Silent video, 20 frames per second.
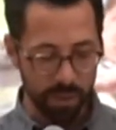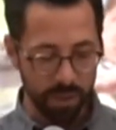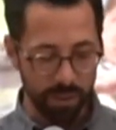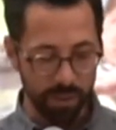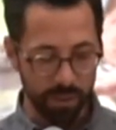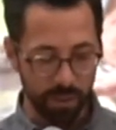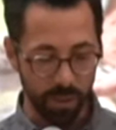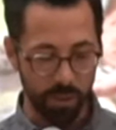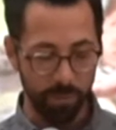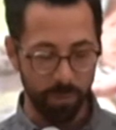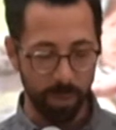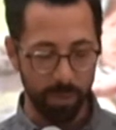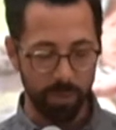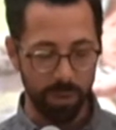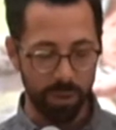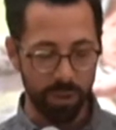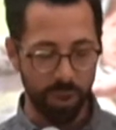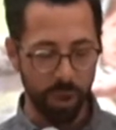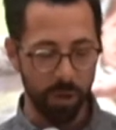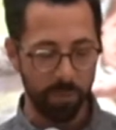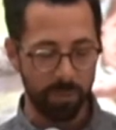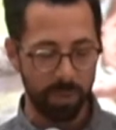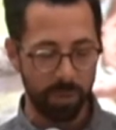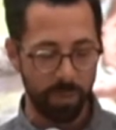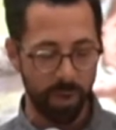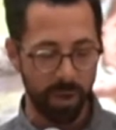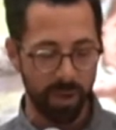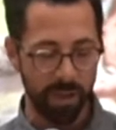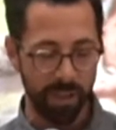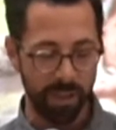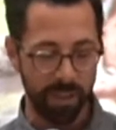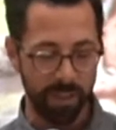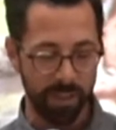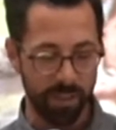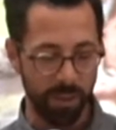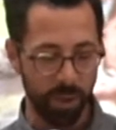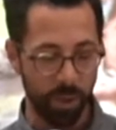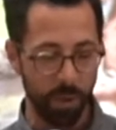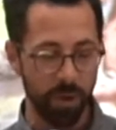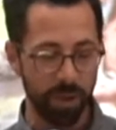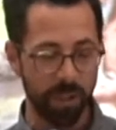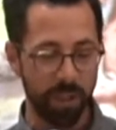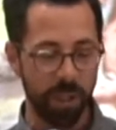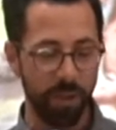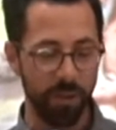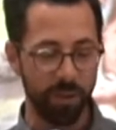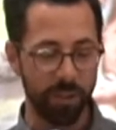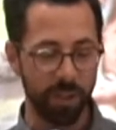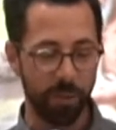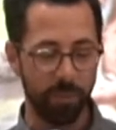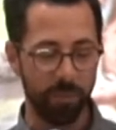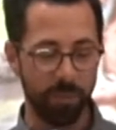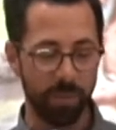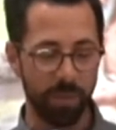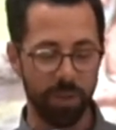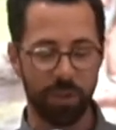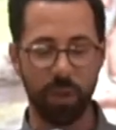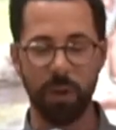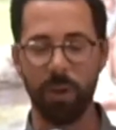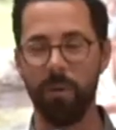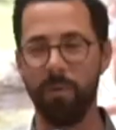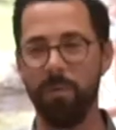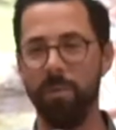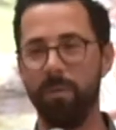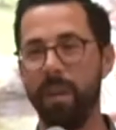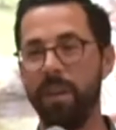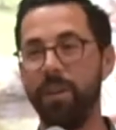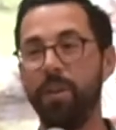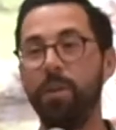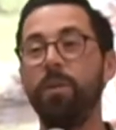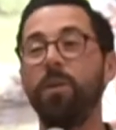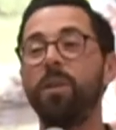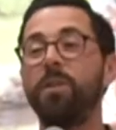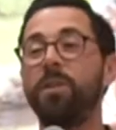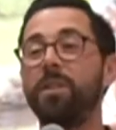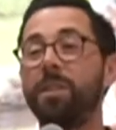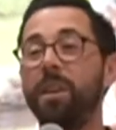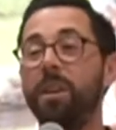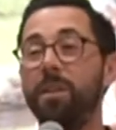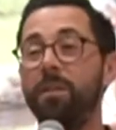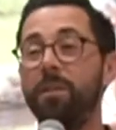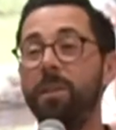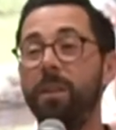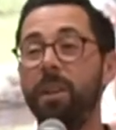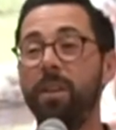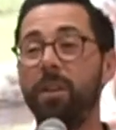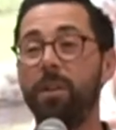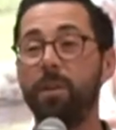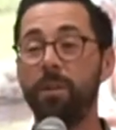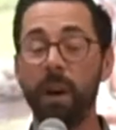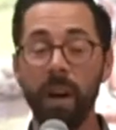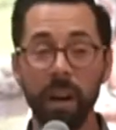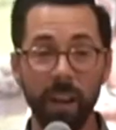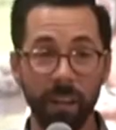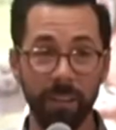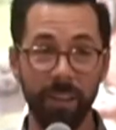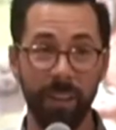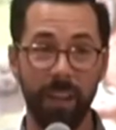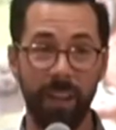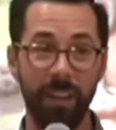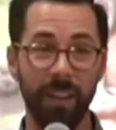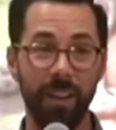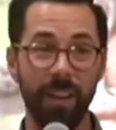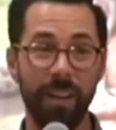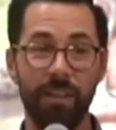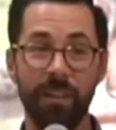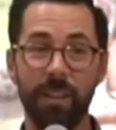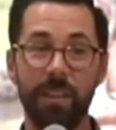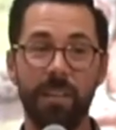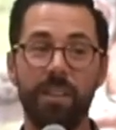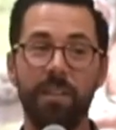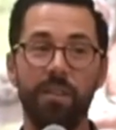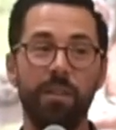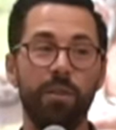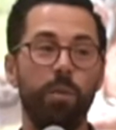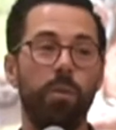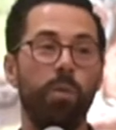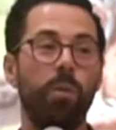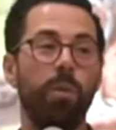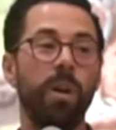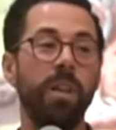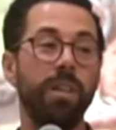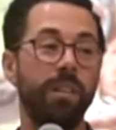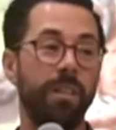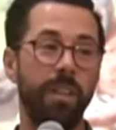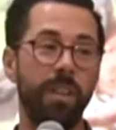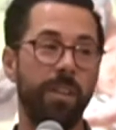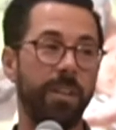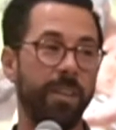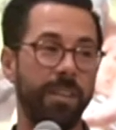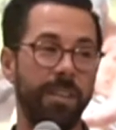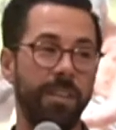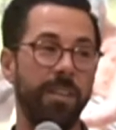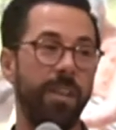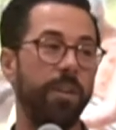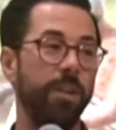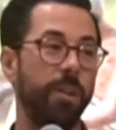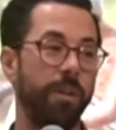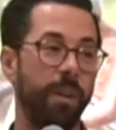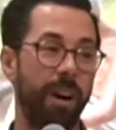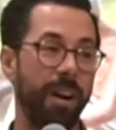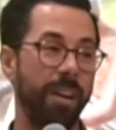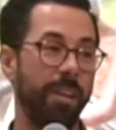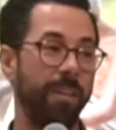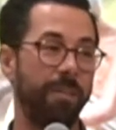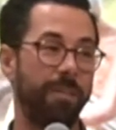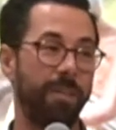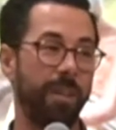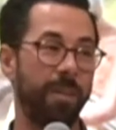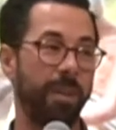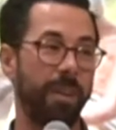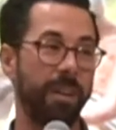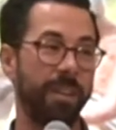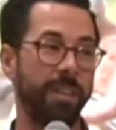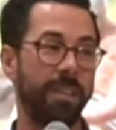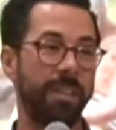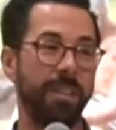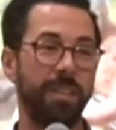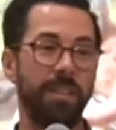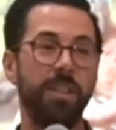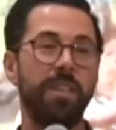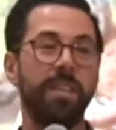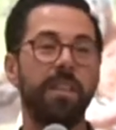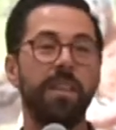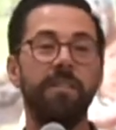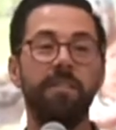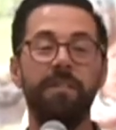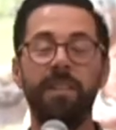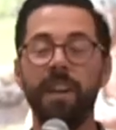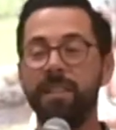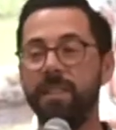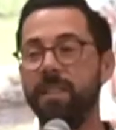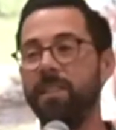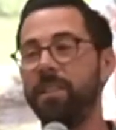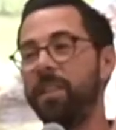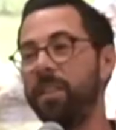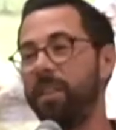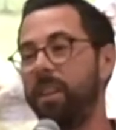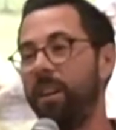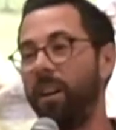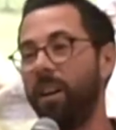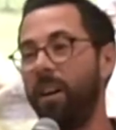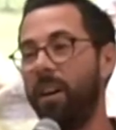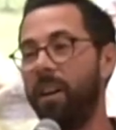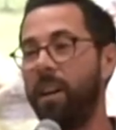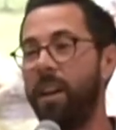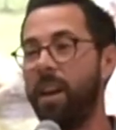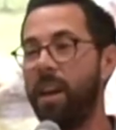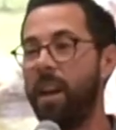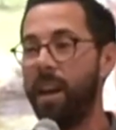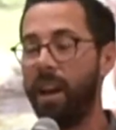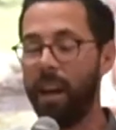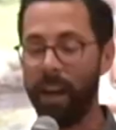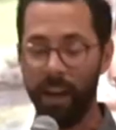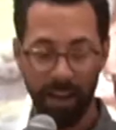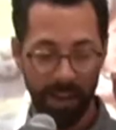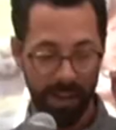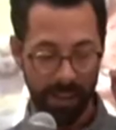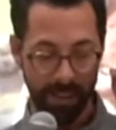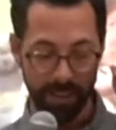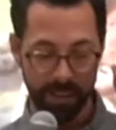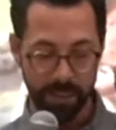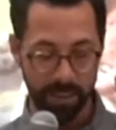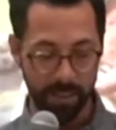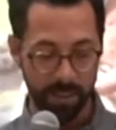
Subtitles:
So remember Job's buddies who accuse him, Job, man, you are suffering greatly. What secret sin are you hiding from us? Just confess it to God and